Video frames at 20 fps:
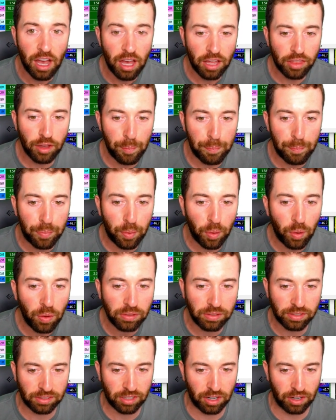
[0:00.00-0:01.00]
The
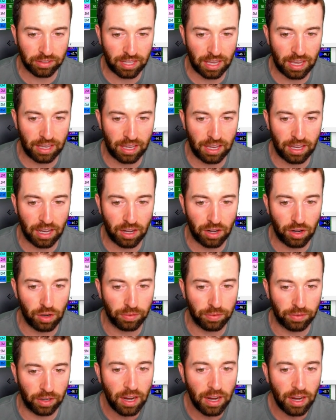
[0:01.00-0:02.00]
bulls start taking on over